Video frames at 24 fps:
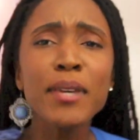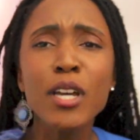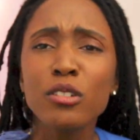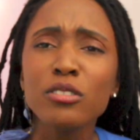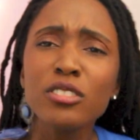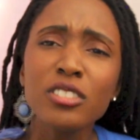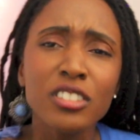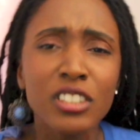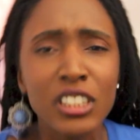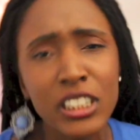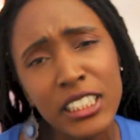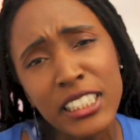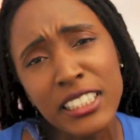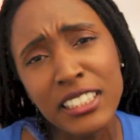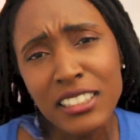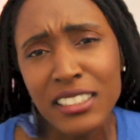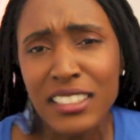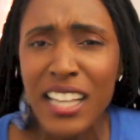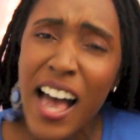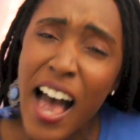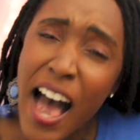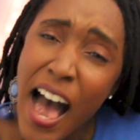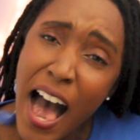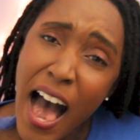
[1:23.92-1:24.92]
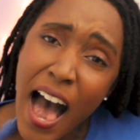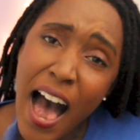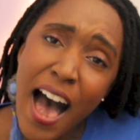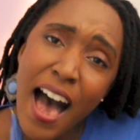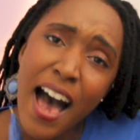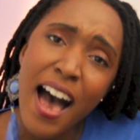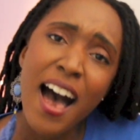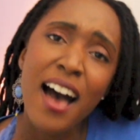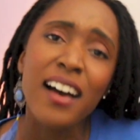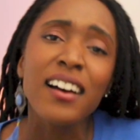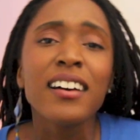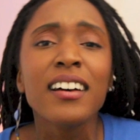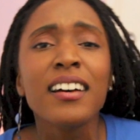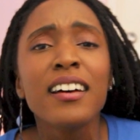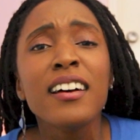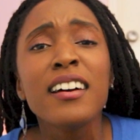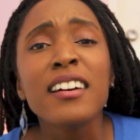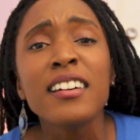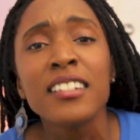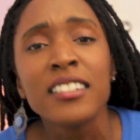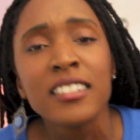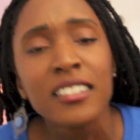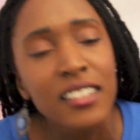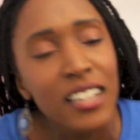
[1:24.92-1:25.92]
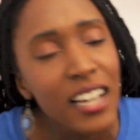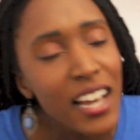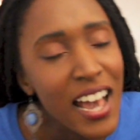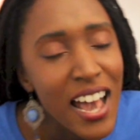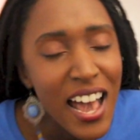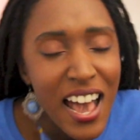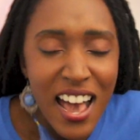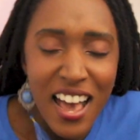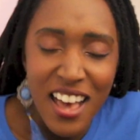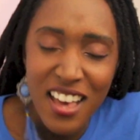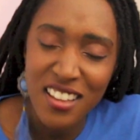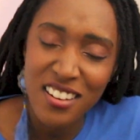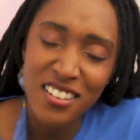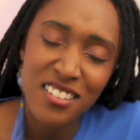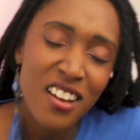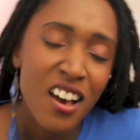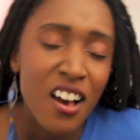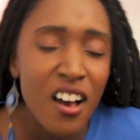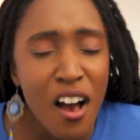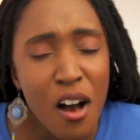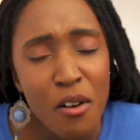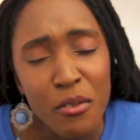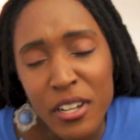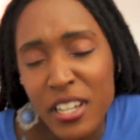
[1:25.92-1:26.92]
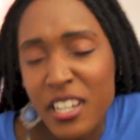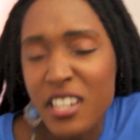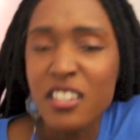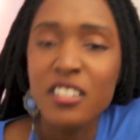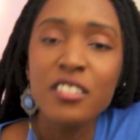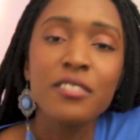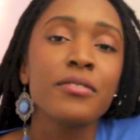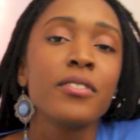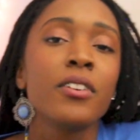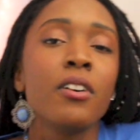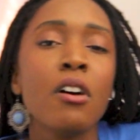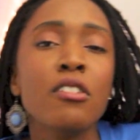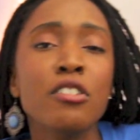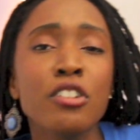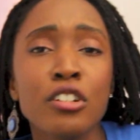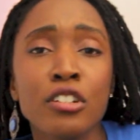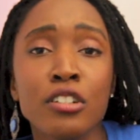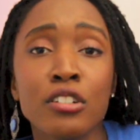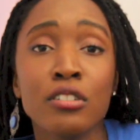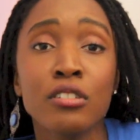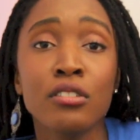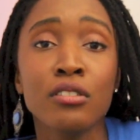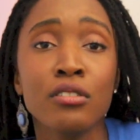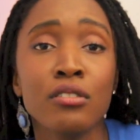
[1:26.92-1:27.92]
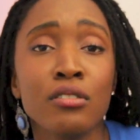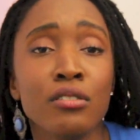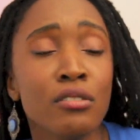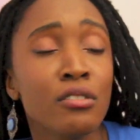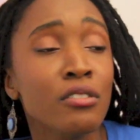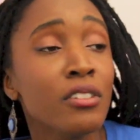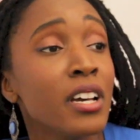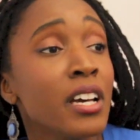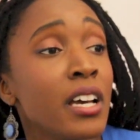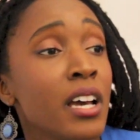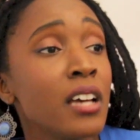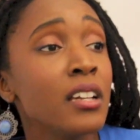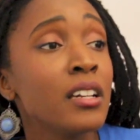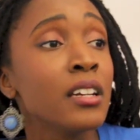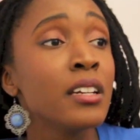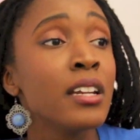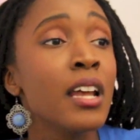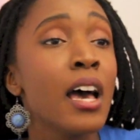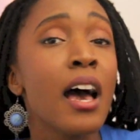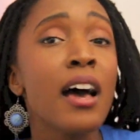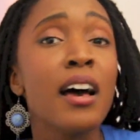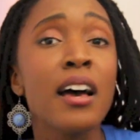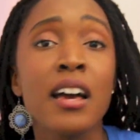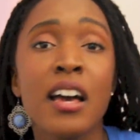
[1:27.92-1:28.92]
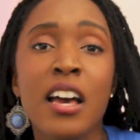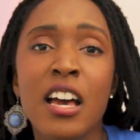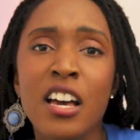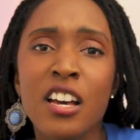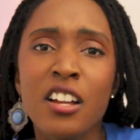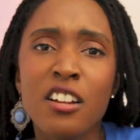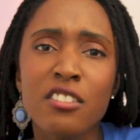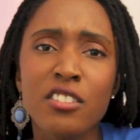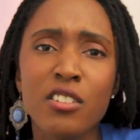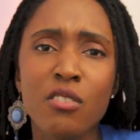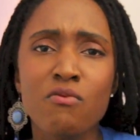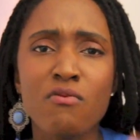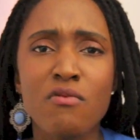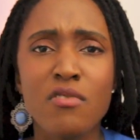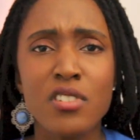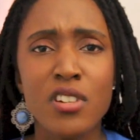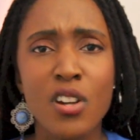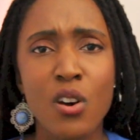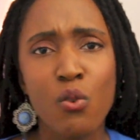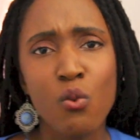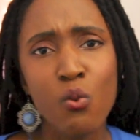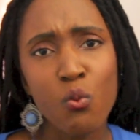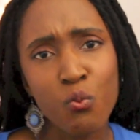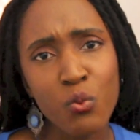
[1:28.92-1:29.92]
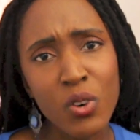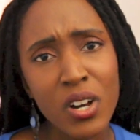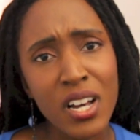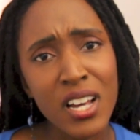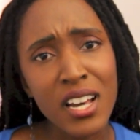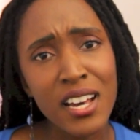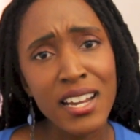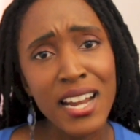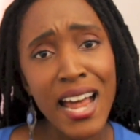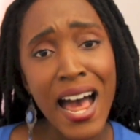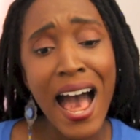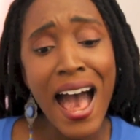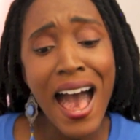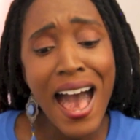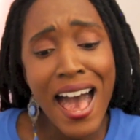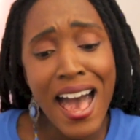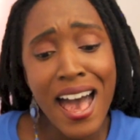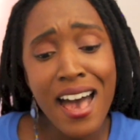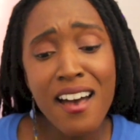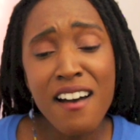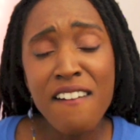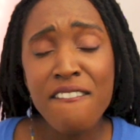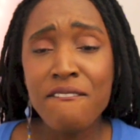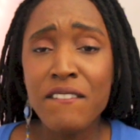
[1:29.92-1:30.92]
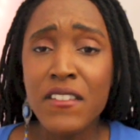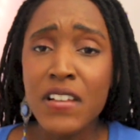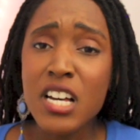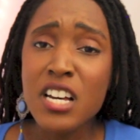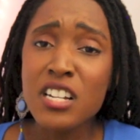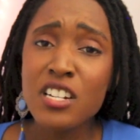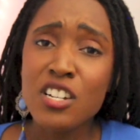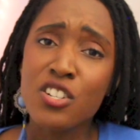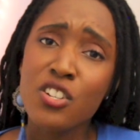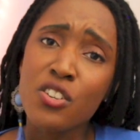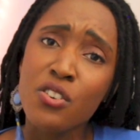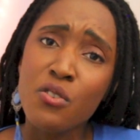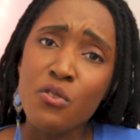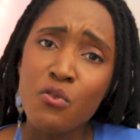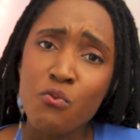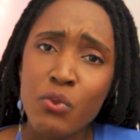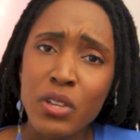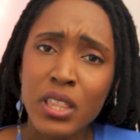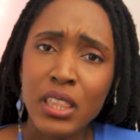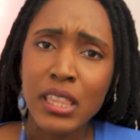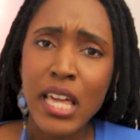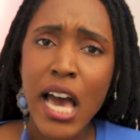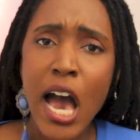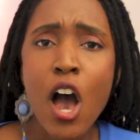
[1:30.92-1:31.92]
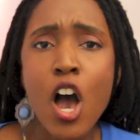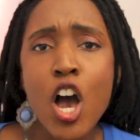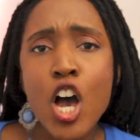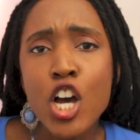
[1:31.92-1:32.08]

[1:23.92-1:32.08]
your sister and always for you. And I don't know what I ever do without